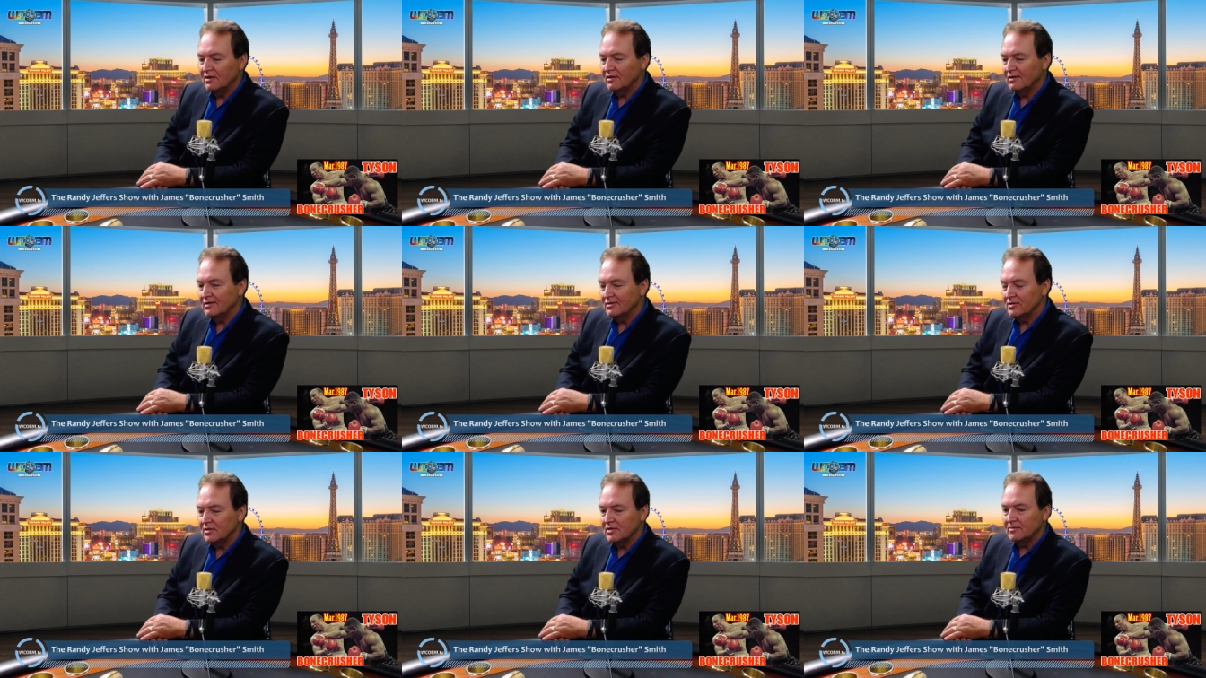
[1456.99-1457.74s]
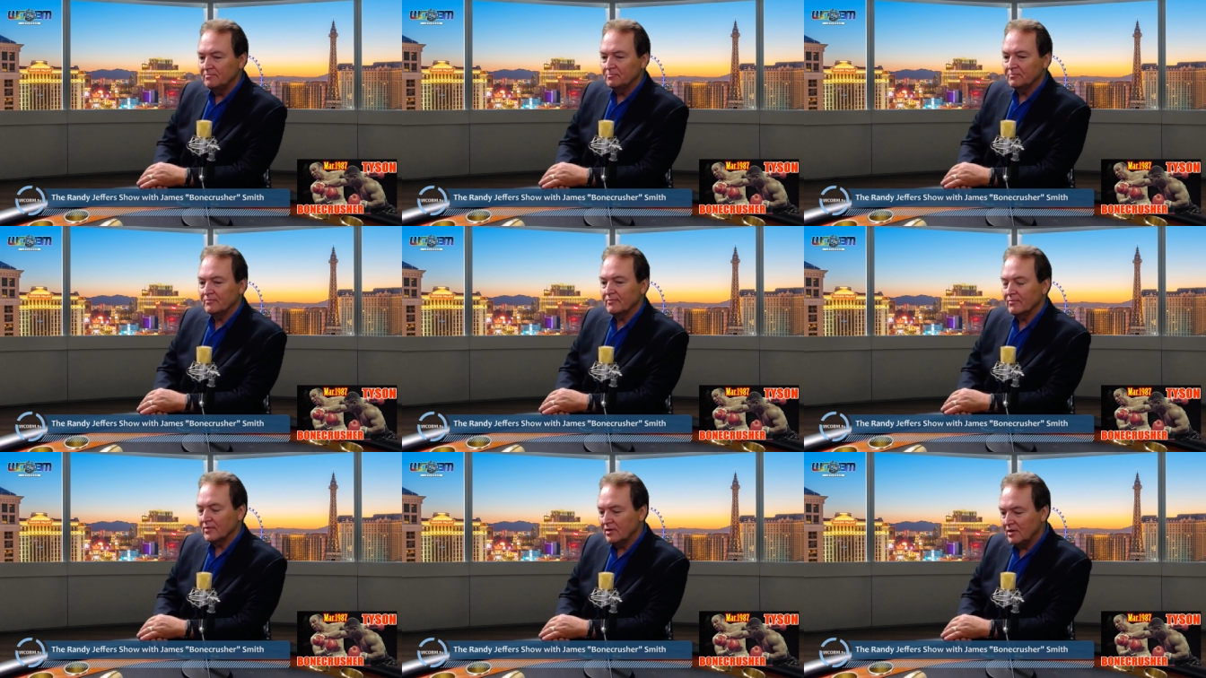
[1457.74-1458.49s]

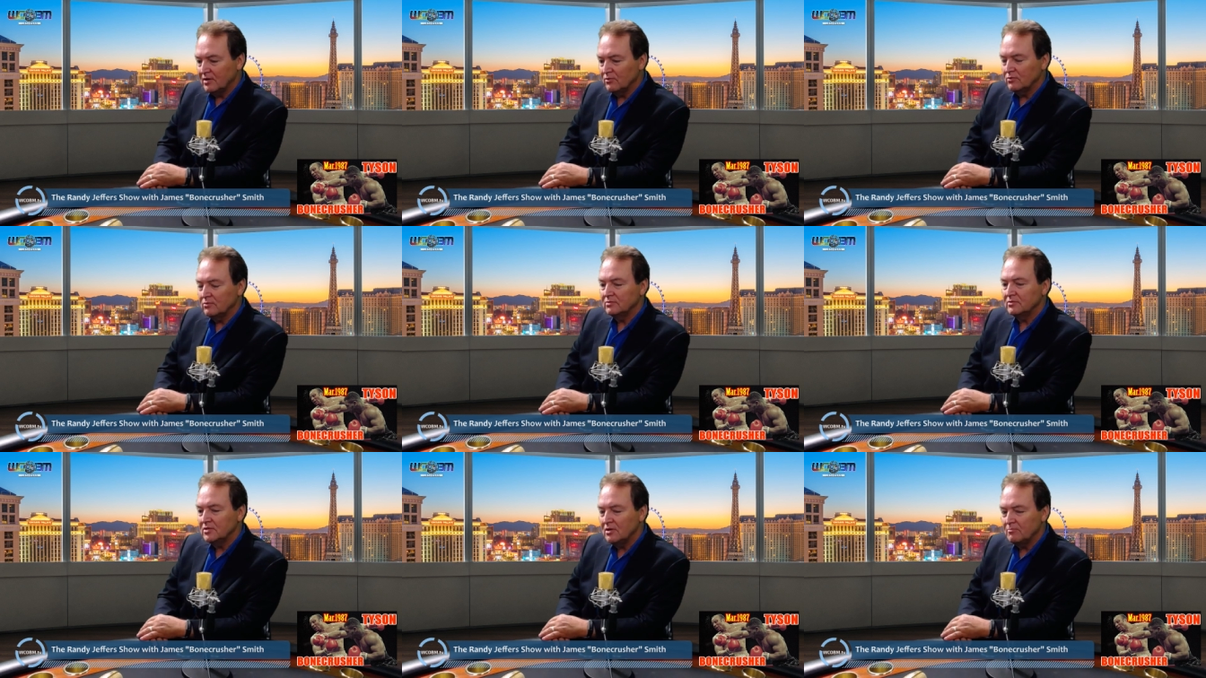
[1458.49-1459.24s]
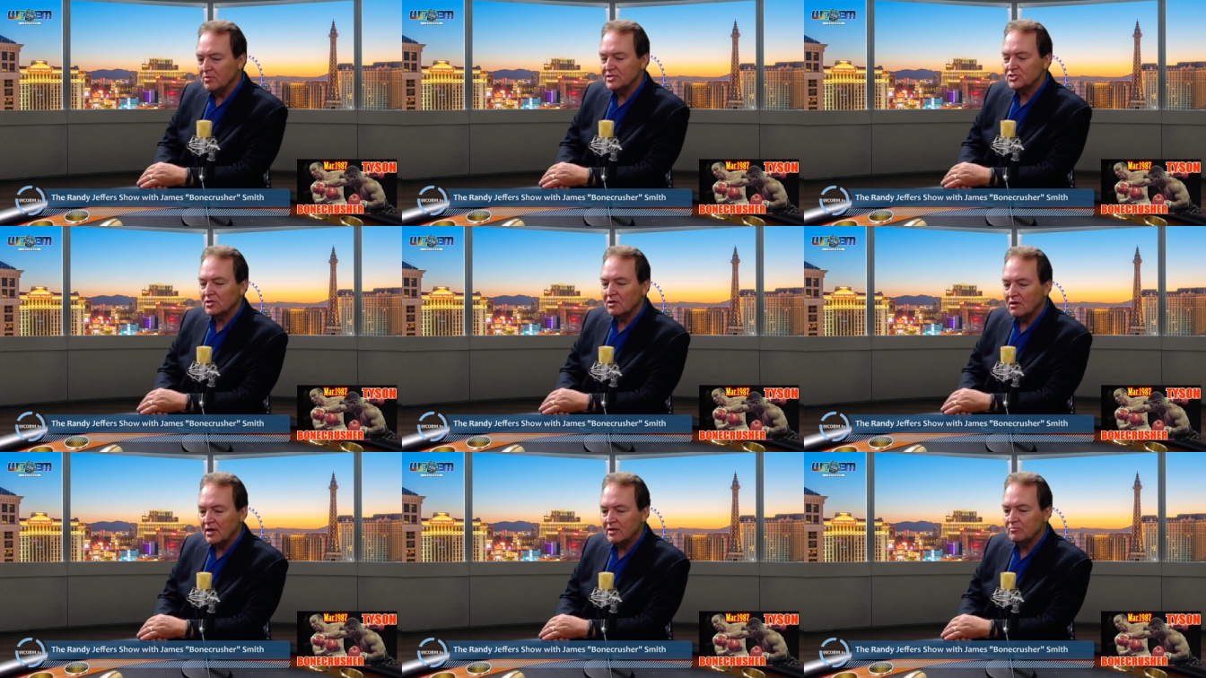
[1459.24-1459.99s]
you know, blessing a
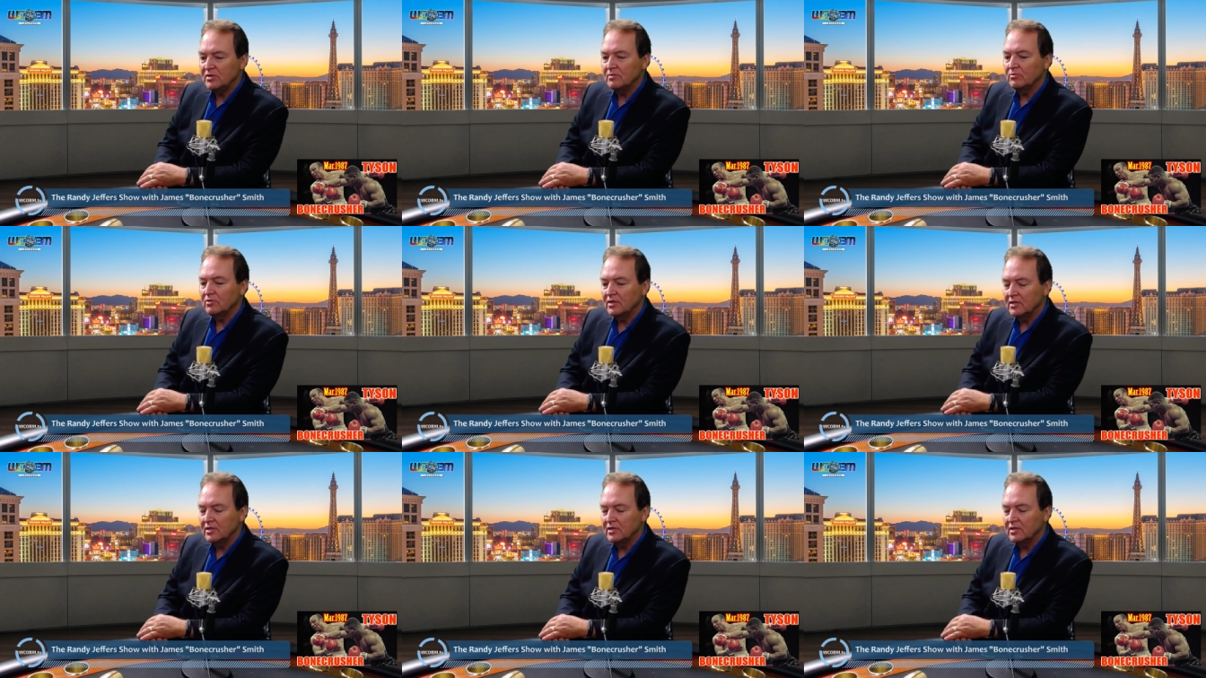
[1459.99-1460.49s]
lot of people.